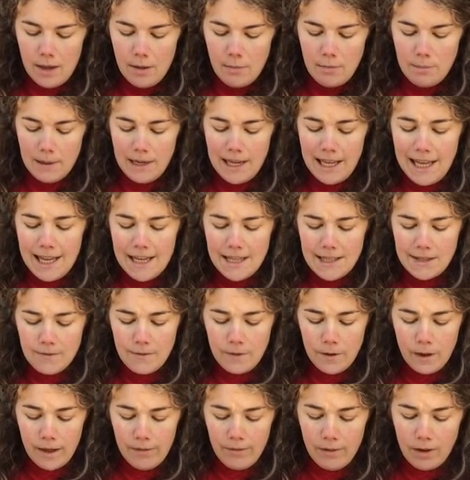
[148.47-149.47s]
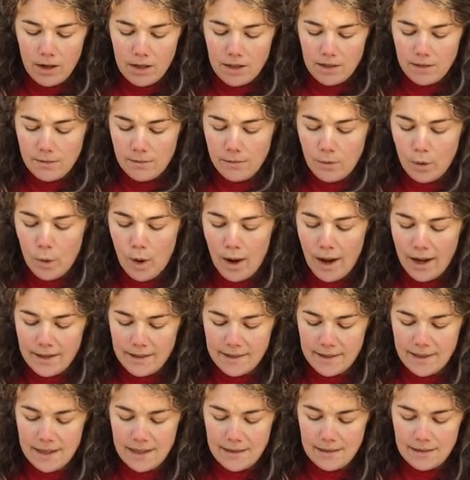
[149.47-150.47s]
Please forgive us for our
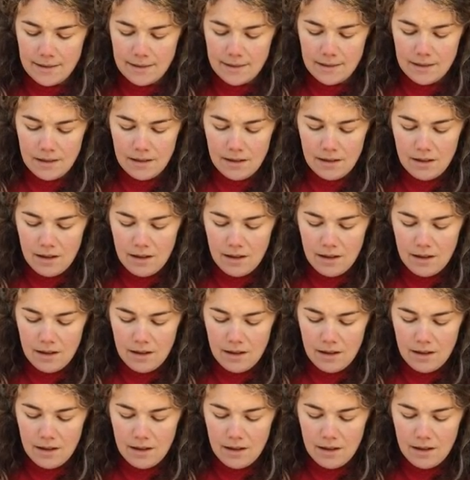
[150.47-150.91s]
sins.